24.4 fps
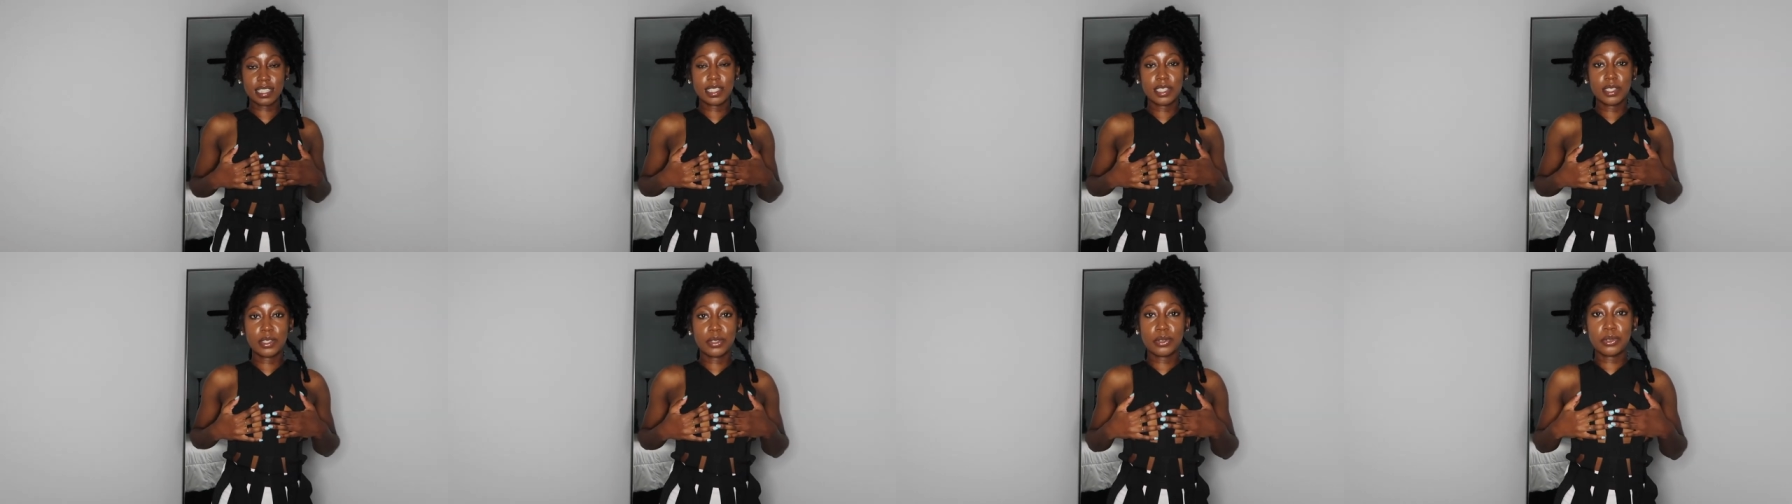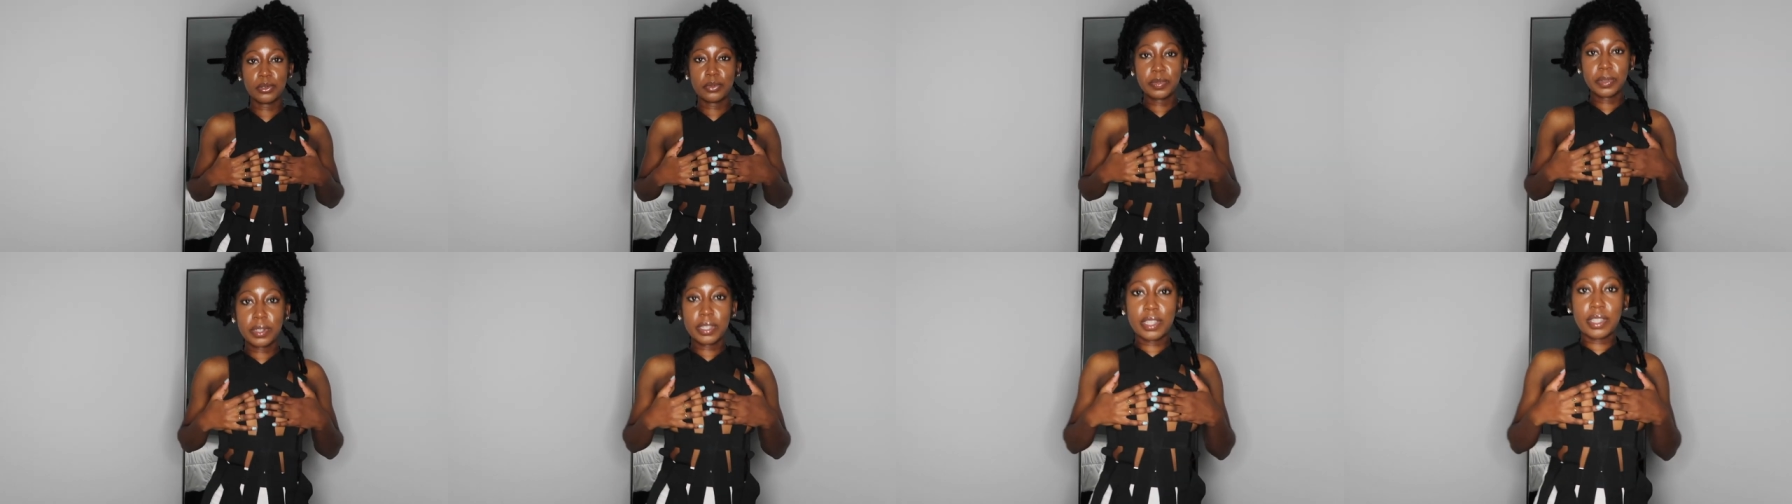This is
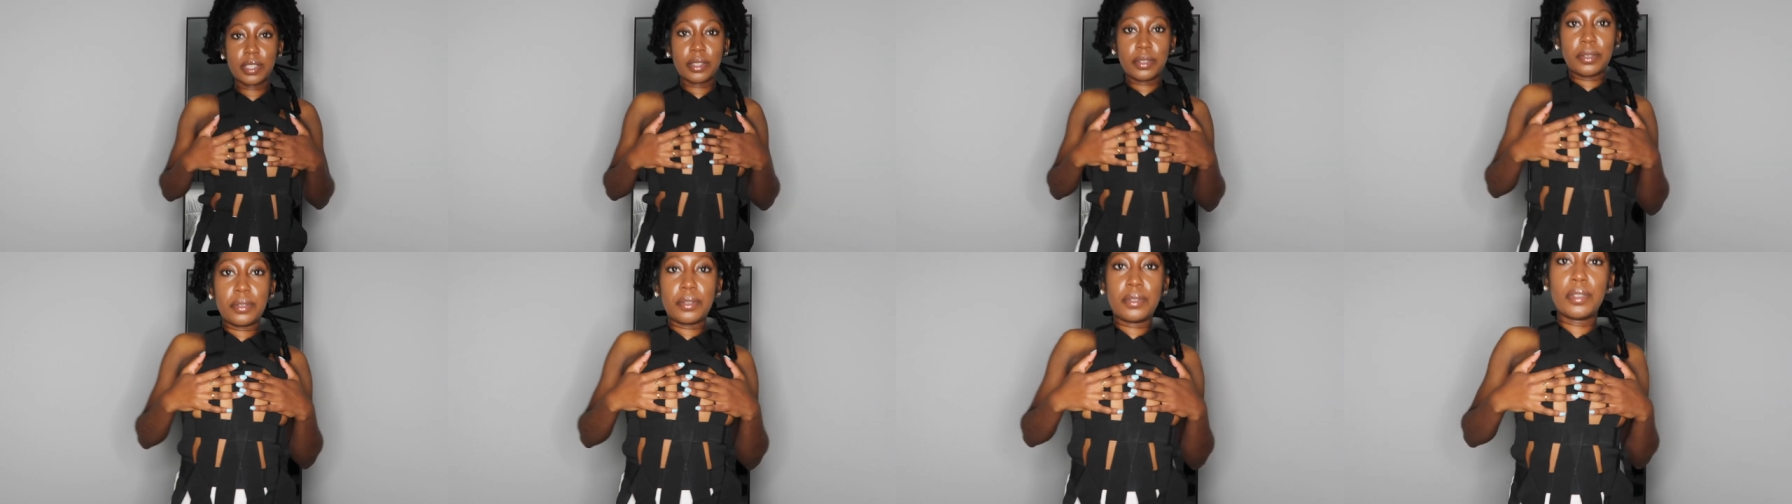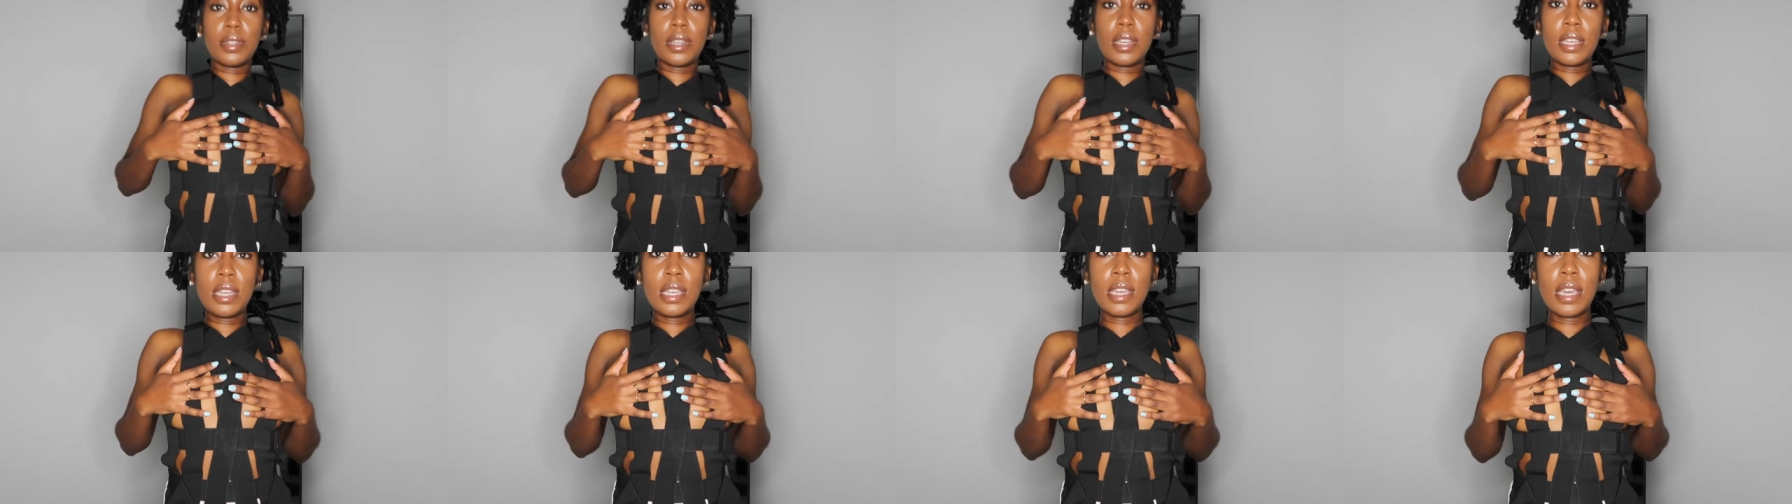super
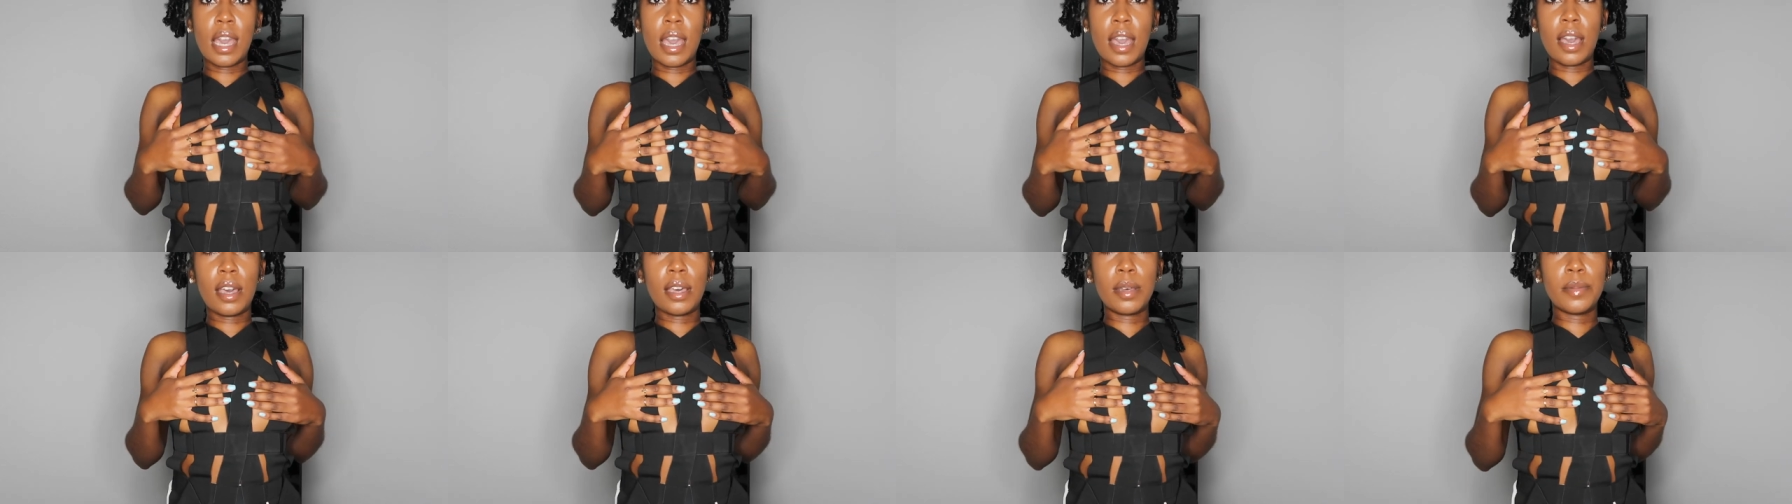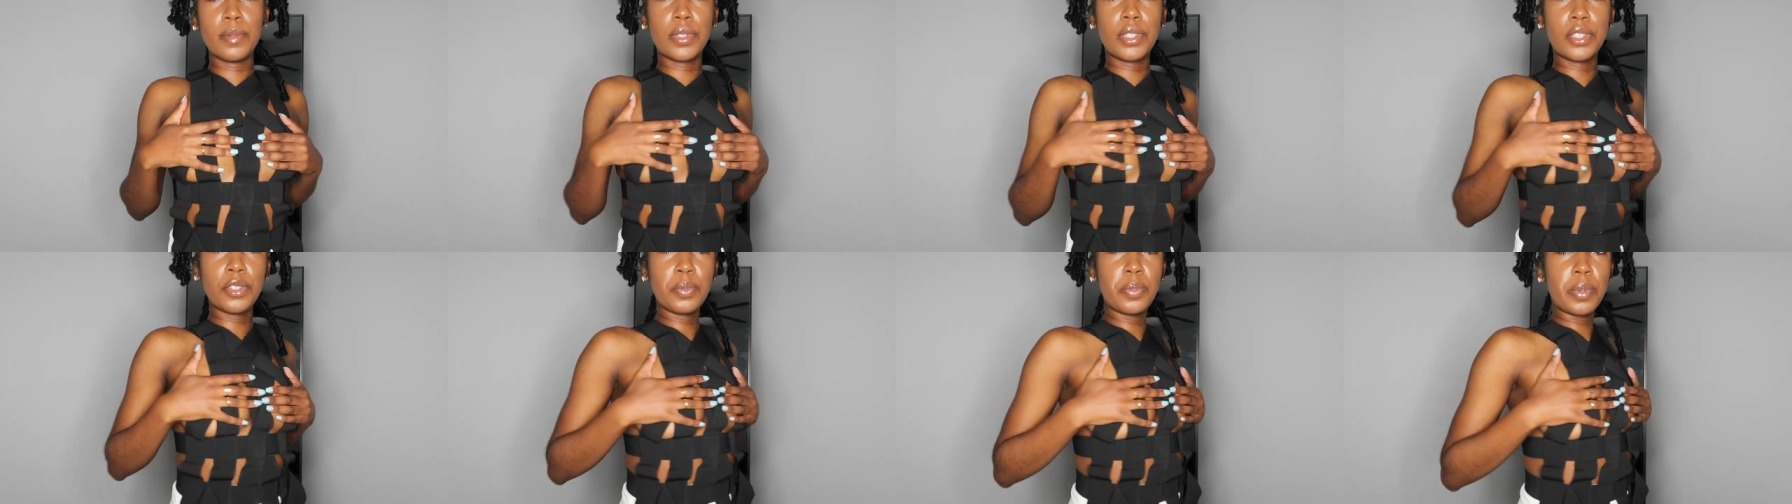cute,
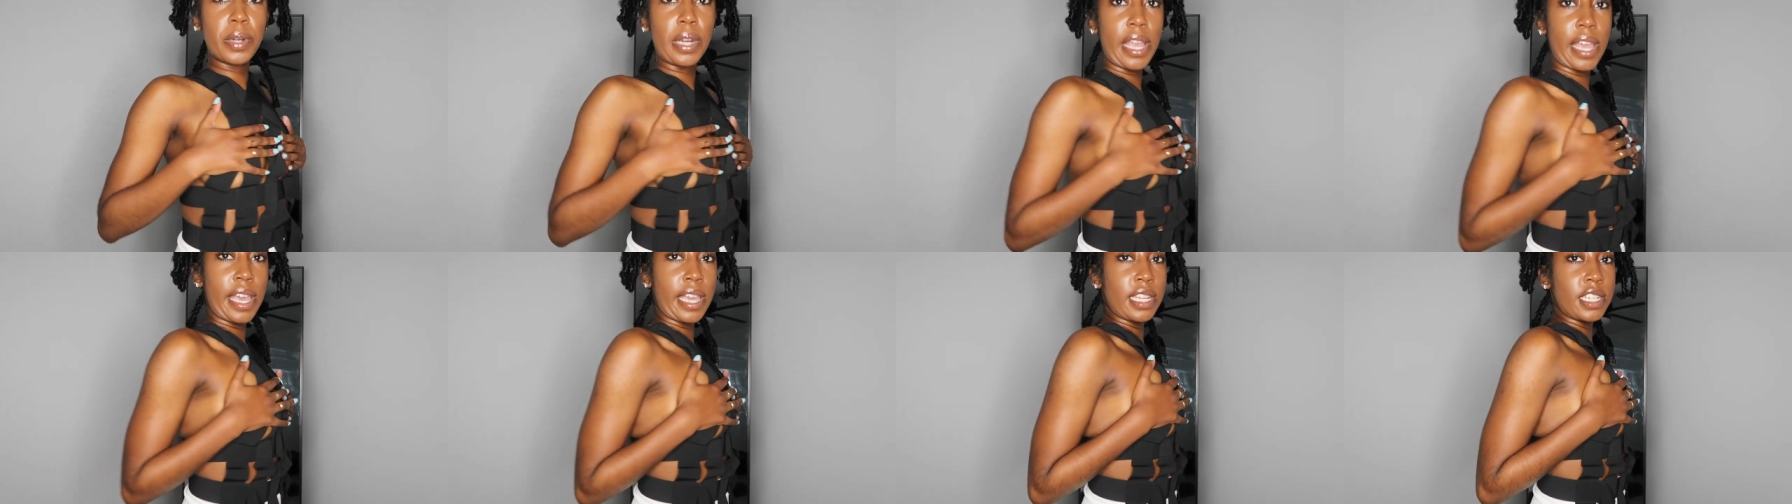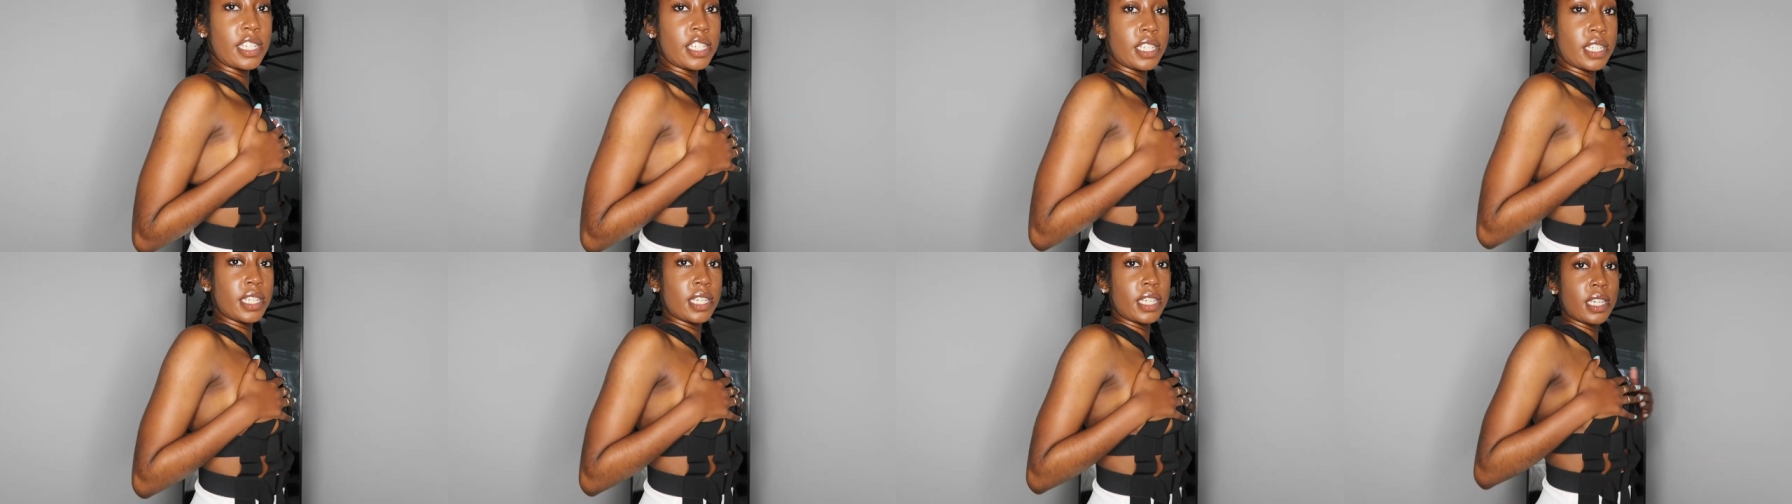super
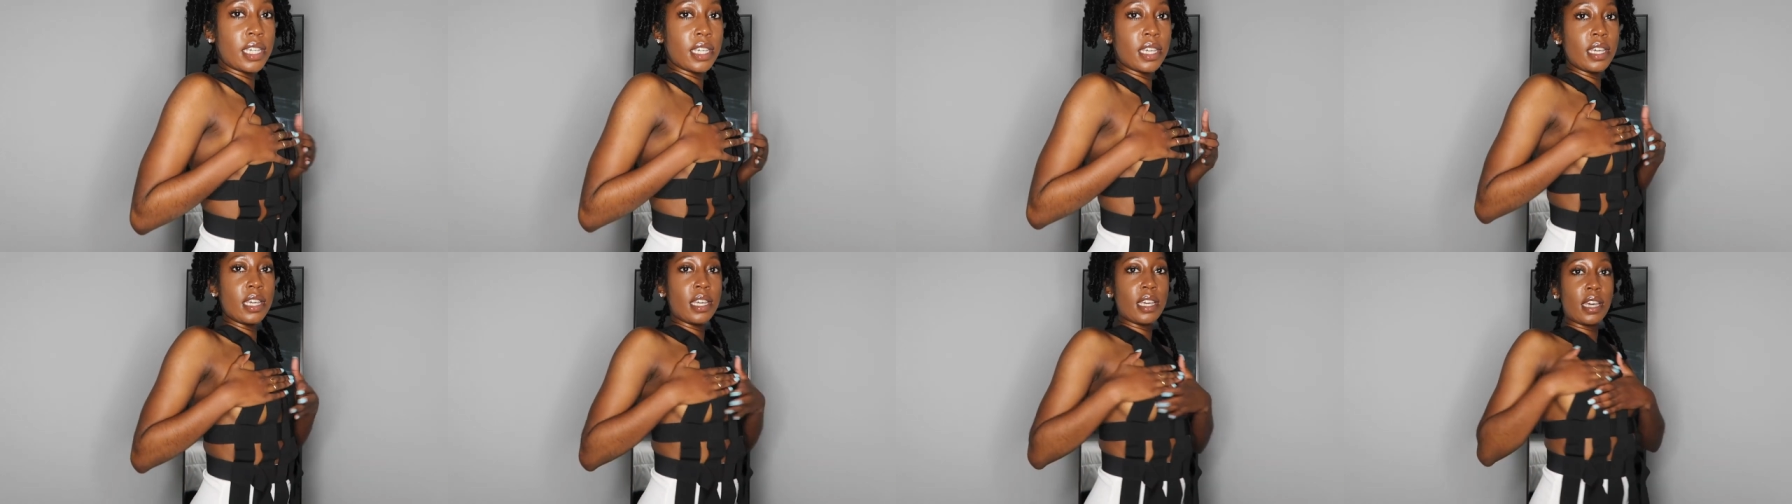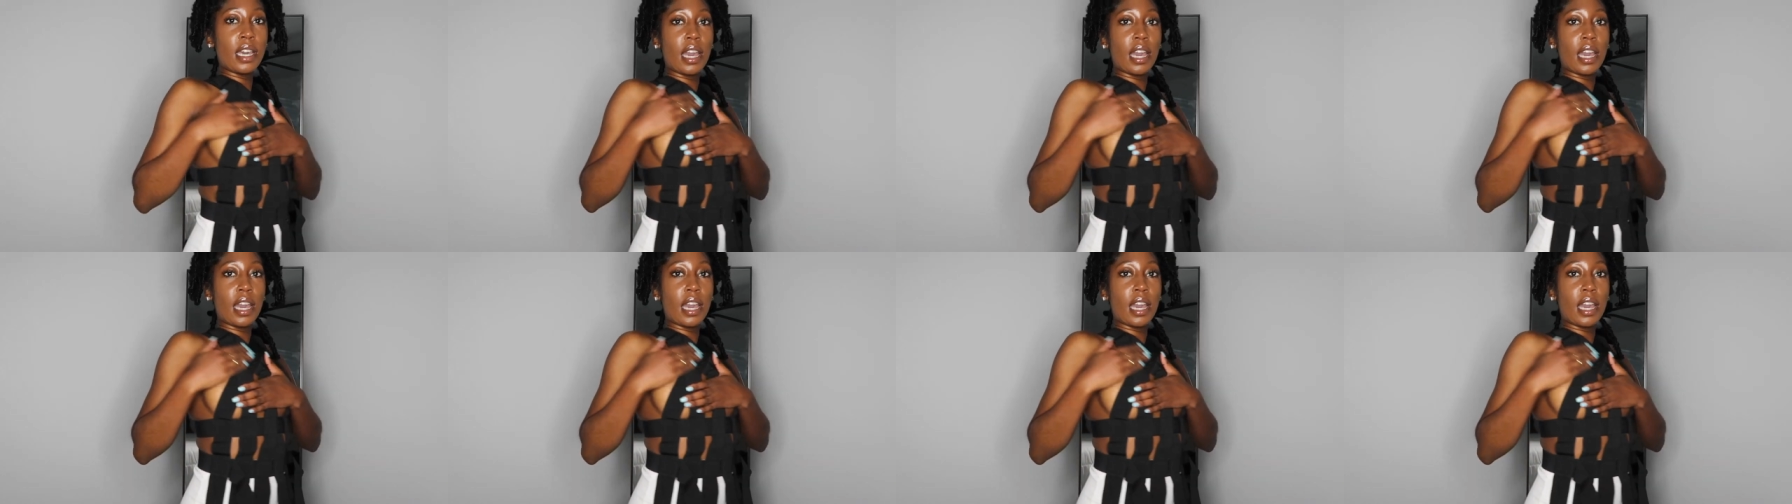edgy.